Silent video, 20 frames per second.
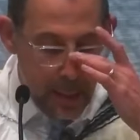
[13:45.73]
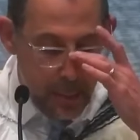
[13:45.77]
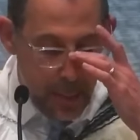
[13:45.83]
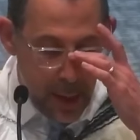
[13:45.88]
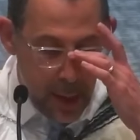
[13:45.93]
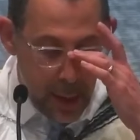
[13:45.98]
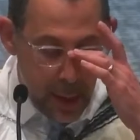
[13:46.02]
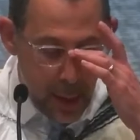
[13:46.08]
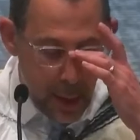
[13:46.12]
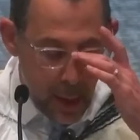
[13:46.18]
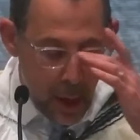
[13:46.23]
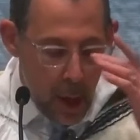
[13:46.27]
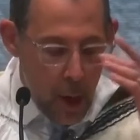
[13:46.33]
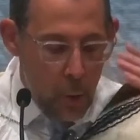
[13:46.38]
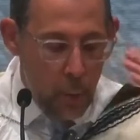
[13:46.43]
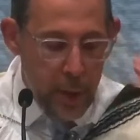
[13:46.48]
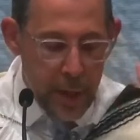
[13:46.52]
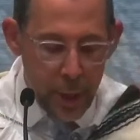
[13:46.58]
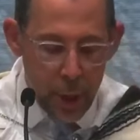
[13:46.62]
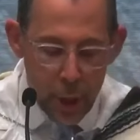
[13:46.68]
may be.
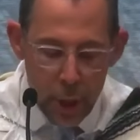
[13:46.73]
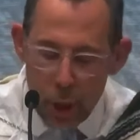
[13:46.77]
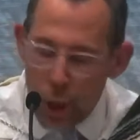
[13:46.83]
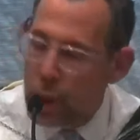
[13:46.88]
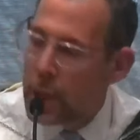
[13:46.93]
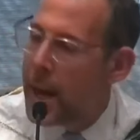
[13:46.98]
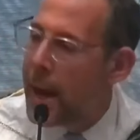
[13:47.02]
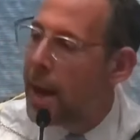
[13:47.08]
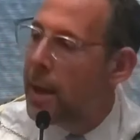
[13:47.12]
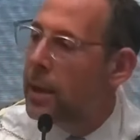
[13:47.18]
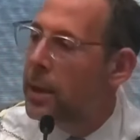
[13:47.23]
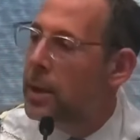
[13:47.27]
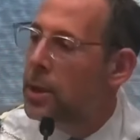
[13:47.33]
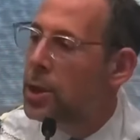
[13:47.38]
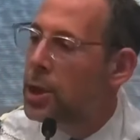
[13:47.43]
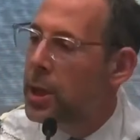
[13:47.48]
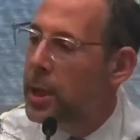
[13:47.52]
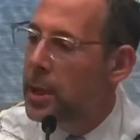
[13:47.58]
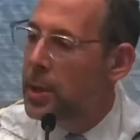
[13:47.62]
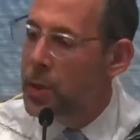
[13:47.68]
We should
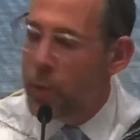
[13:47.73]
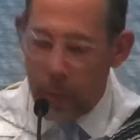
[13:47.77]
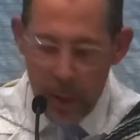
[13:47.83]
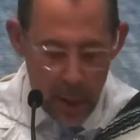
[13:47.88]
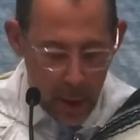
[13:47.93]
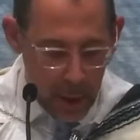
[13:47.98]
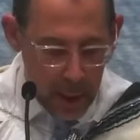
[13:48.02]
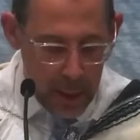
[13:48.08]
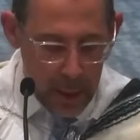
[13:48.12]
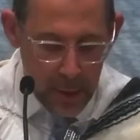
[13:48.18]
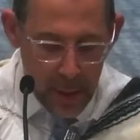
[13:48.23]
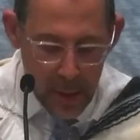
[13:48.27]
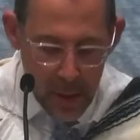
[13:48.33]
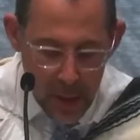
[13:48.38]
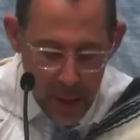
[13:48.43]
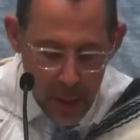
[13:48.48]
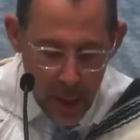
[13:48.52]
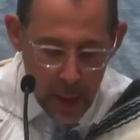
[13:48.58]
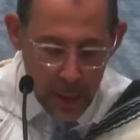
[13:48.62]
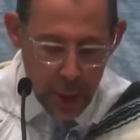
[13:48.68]
challenge Israel in
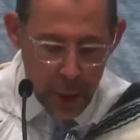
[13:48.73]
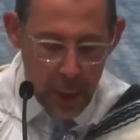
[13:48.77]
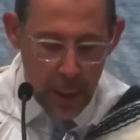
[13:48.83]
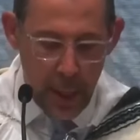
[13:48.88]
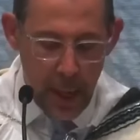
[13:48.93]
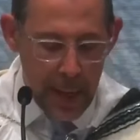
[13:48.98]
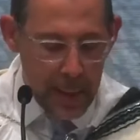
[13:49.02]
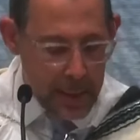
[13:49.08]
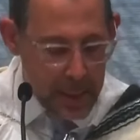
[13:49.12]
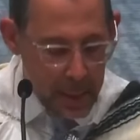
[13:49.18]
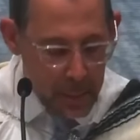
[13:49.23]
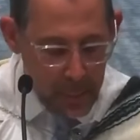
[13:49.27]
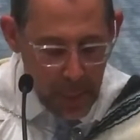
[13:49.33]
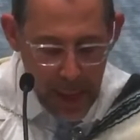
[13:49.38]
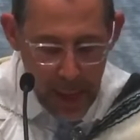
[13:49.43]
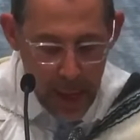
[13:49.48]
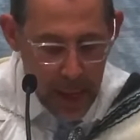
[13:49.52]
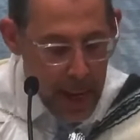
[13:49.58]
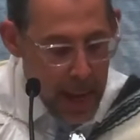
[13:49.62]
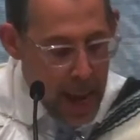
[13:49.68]
discussion and
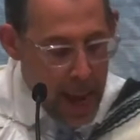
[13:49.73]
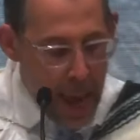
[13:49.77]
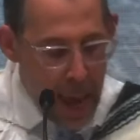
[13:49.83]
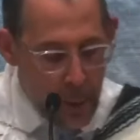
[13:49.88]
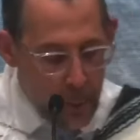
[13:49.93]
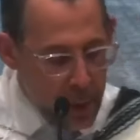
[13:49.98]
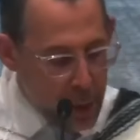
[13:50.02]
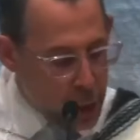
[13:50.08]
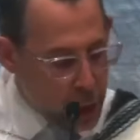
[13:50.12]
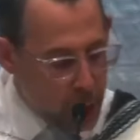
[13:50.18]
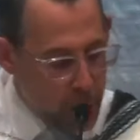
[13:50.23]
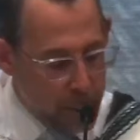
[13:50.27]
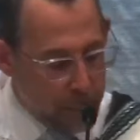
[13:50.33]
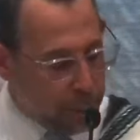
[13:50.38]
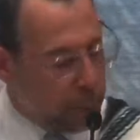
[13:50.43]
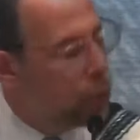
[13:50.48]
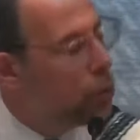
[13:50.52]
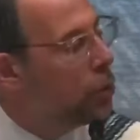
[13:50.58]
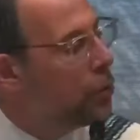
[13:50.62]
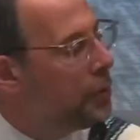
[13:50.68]
debate, and we should
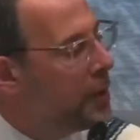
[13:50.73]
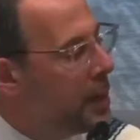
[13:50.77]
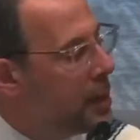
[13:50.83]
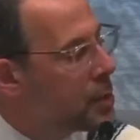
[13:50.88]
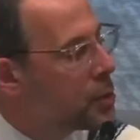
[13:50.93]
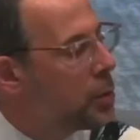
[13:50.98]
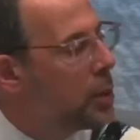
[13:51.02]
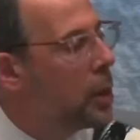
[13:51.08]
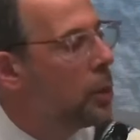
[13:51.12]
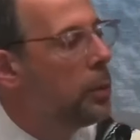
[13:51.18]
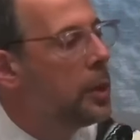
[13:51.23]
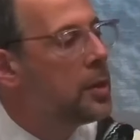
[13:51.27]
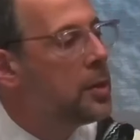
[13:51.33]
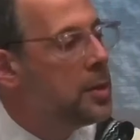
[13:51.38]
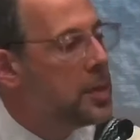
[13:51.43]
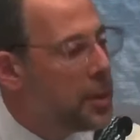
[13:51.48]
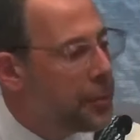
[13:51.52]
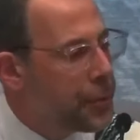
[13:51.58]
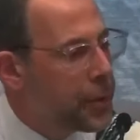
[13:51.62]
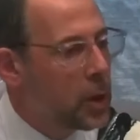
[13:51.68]
improve Israel
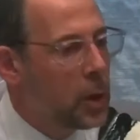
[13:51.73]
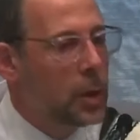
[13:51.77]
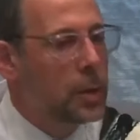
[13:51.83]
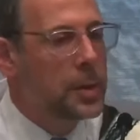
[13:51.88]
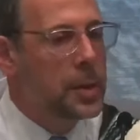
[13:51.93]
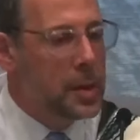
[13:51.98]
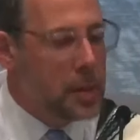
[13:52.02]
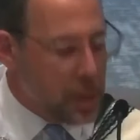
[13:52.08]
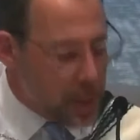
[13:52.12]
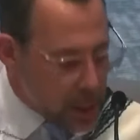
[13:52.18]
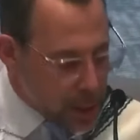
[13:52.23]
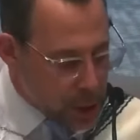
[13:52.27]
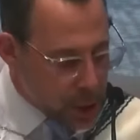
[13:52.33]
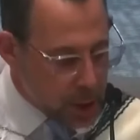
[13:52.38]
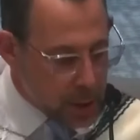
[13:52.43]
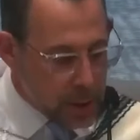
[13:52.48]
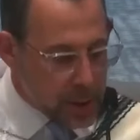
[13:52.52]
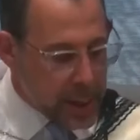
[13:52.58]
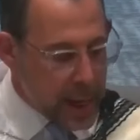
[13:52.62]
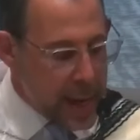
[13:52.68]
with difficult
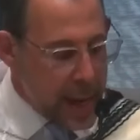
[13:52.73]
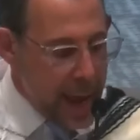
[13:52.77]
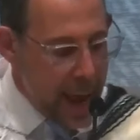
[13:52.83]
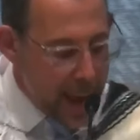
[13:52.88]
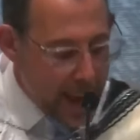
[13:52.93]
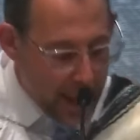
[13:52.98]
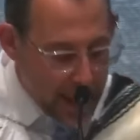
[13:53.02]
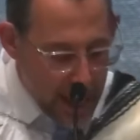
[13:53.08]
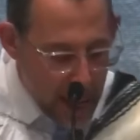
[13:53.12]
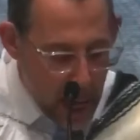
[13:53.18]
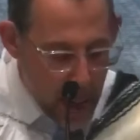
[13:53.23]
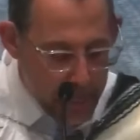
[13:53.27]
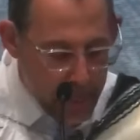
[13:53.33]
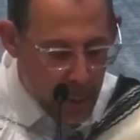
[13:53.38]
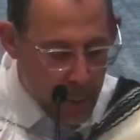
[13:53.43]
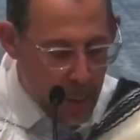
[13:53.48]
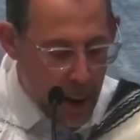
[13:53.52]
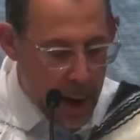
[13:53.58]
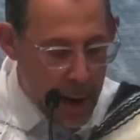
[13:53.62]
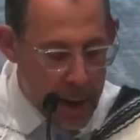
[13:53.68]
decisions and
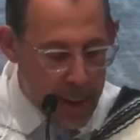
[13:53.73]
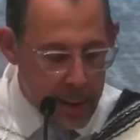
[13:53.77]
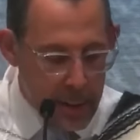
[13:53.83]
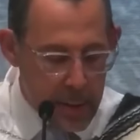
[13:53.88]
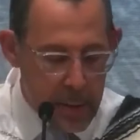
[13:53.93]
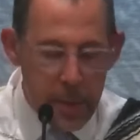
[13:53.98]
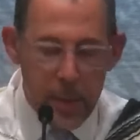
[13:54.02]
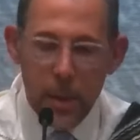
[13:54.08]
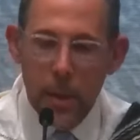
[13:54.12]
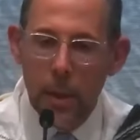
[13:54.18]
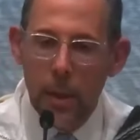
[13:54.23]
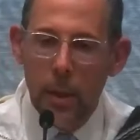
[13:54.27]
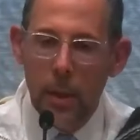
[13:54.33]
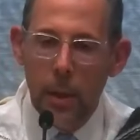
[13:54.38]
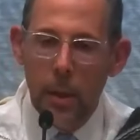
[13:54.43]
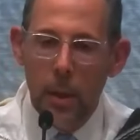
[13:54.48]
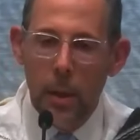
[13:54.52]
compromise.